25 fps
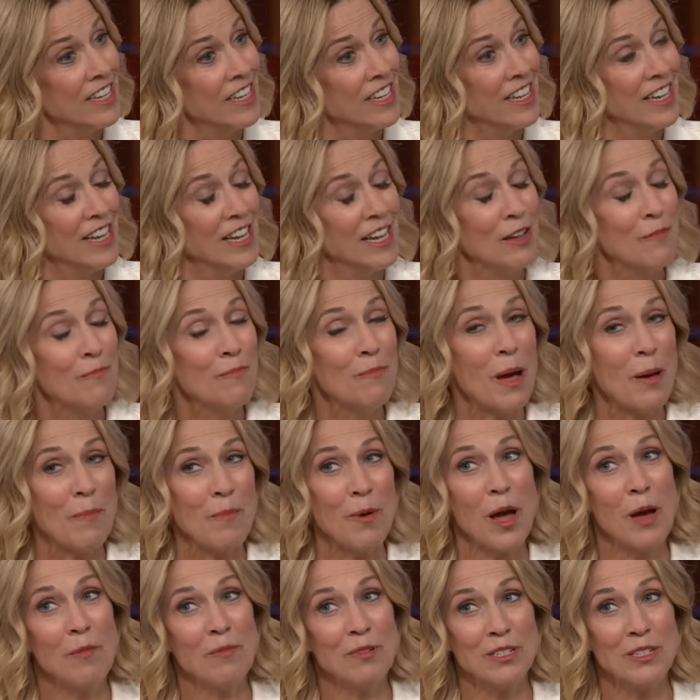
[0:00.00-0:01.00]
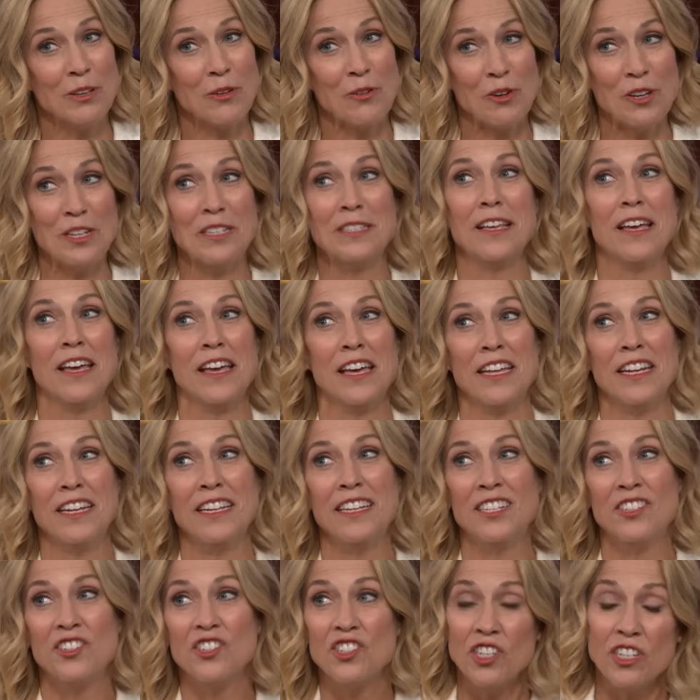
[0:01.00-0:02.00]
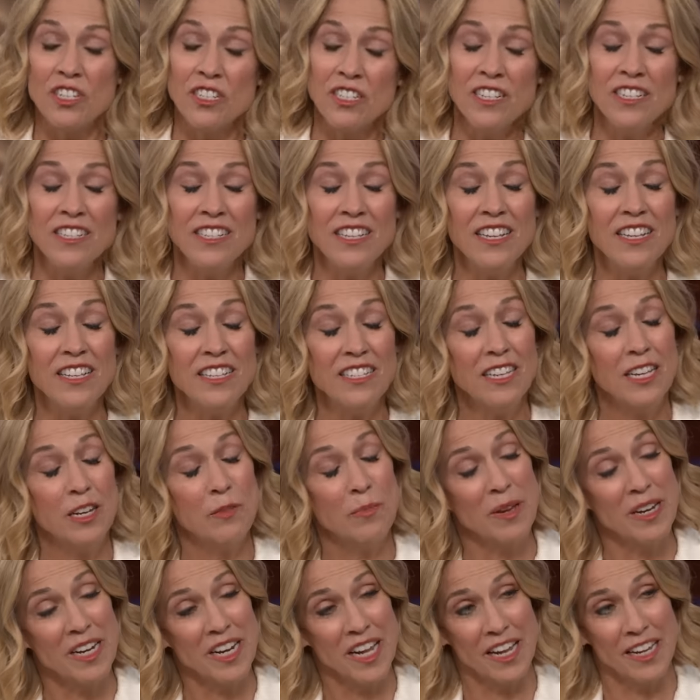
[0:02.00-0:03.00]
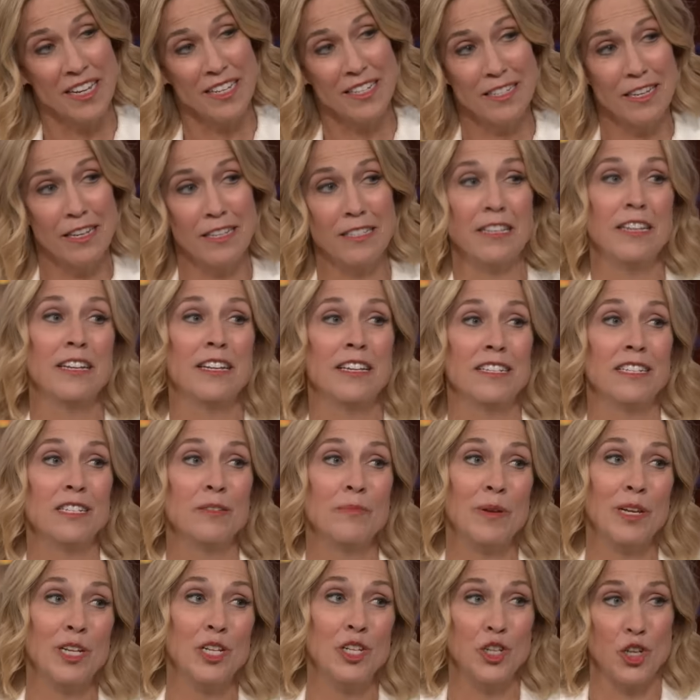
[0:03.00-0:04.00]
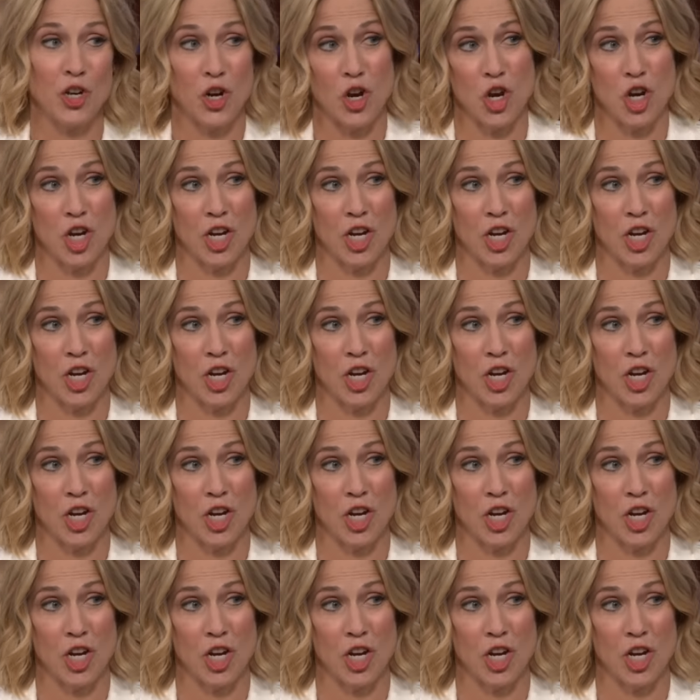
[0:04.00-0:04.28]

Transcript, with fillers: Yeah. My mom has always said it's just as easy to be nice as it is to be a jerk.